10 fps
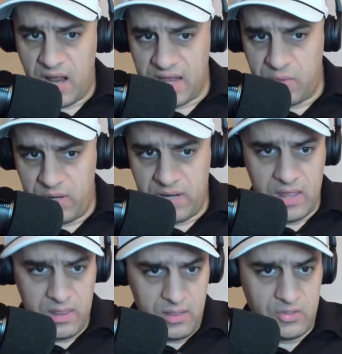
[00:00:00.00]
9th
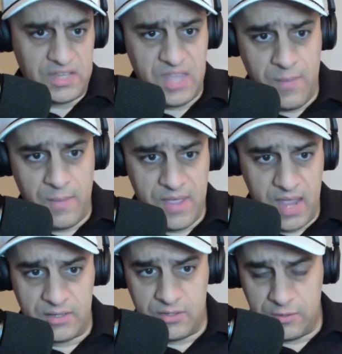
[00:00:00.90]
win. Looks like they may be
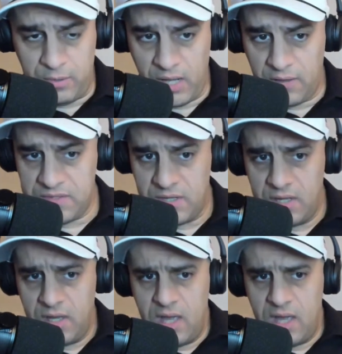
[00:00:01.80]
headed to the playoffs.